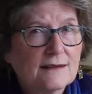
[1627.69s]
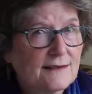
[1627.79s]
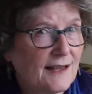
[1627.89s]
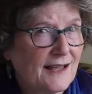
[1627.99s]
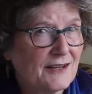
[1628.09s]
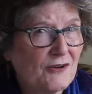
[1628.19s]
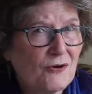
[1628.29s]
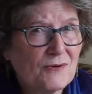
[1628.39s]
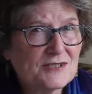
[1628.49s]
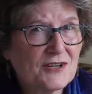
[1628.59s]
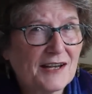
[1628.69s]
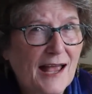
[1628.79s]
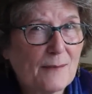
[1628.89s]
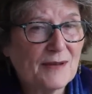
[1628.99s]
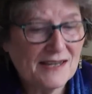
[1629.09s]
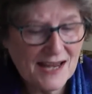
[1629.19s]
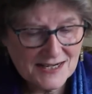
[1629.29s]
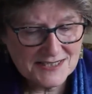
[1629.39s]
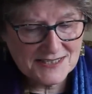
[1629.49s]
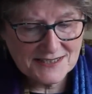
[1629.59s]
like I know what's going to happen
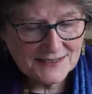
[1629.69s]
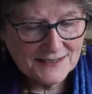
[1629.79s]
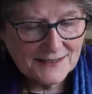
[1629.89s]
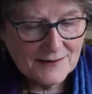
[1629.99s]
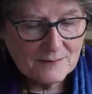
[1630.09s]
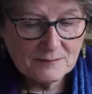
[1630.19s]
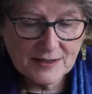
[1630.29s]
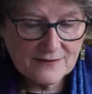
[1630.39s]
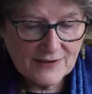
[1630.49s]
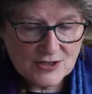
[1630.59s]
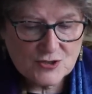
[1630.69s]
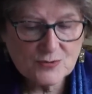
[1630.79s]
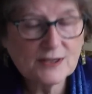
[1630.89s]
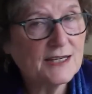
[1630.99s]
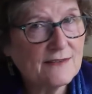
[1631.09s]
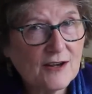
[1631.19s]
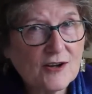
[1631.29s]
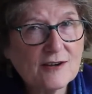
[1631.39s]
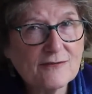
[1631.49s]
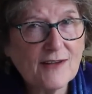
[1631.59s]
next, but eventually they're
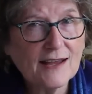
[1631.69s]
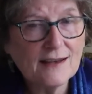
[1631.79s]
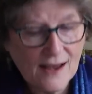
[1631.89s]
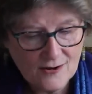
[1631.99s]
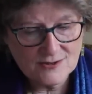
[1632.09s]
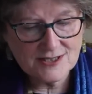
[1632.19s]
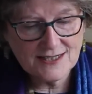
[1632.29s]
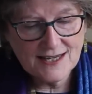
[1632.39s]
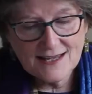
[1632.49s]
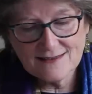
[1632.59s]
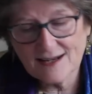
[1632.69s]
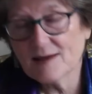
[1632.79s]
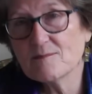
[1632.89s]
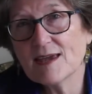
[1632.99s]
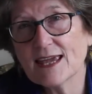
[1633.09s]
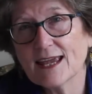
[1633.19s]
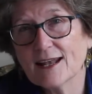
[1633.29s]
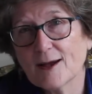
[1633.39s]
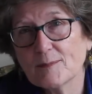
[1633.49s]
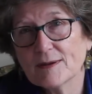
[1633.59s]
going to find out that I'm making it
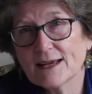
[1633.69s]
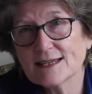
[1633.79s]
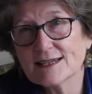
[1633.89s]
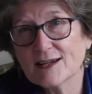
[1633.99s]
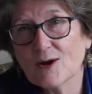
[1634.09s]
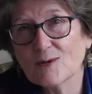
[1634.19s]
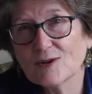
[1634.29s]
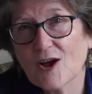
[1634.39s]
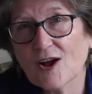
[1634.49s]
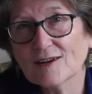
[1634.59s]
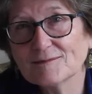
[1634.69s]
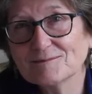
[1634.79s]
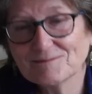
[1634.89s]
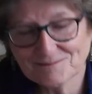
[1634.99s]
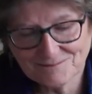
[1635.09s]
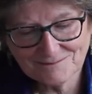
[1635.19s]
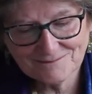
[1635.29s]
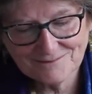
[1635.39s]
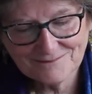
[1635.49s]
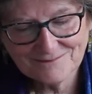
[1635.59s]
up as I go along.
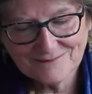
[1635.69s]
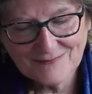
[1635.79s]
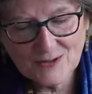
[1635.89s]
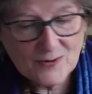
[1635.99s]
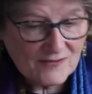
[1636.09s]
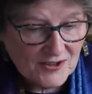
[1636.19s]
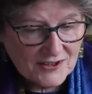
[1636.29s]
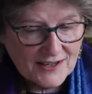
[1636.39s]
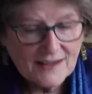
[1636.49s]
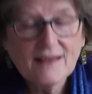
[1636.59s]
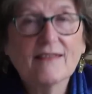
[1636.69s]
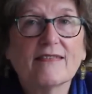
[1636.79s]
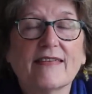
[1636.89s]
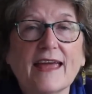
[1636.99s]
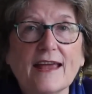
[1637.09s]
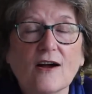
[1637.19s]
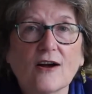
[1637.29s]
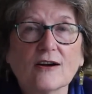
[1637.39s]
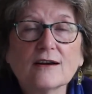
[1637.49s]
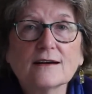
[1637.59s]
Whoever they
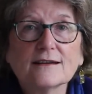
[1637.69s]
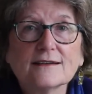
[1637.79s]
are.